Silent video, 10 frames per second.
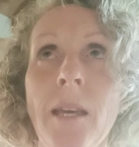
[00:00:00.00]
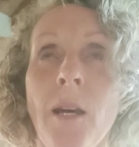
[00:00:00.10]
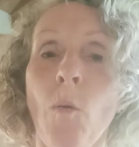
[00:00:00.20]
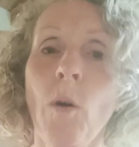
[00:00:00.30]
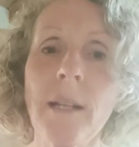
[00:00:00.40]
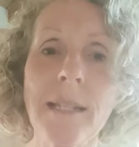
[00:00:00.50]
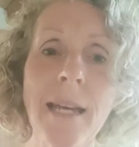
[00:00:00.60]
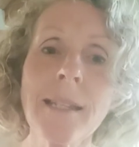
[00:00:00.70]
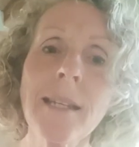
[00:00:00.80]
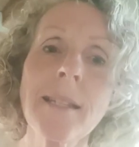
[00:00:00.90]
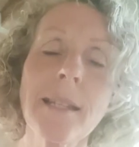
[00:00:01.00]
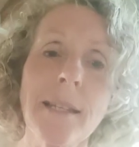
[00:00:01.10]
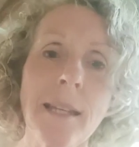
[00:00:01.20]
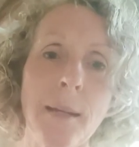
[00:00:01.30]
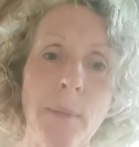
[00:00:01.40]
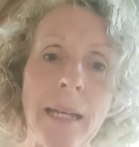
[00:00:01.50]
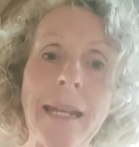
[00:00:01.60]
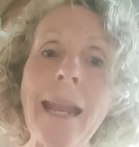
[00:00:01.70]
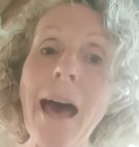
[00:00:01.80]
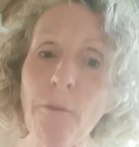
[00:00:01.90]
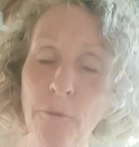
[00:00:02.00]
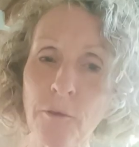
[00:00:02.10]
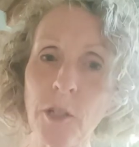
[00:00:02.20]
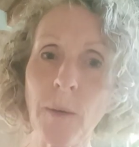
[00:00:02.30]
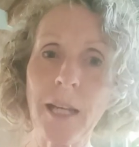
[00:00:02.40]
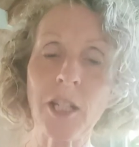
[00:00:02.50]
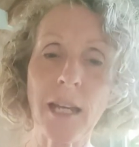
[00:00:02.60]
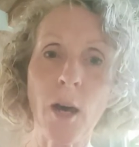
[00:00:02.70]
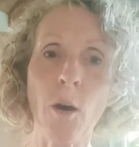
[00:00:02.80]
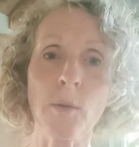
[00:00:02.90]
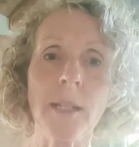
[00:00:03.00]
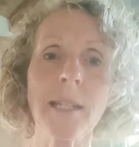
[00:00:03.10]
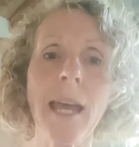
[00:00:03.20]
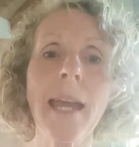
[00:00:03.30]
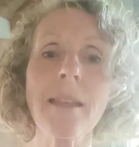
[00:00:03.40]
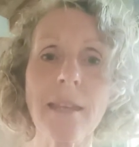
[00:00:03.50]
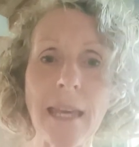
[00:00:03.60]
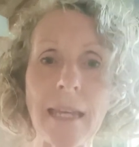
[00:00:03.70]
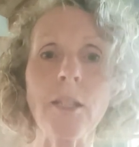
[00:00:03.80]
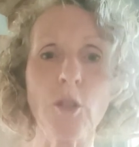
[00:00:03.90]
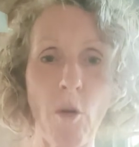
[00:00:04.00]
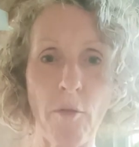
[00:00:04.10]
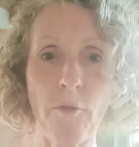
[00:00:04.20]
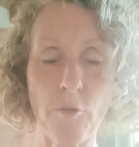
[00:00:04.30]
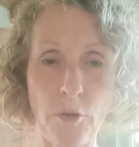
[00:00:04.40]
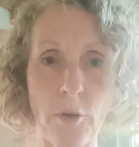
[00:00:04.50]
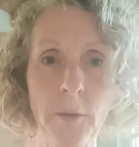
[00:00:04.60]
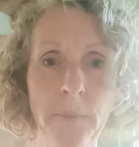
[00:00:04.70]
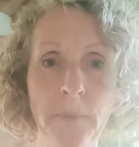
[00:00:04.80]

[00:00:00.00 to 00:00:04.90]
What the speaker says: What it does is it's going to be enough to actually help just take the edge off for you.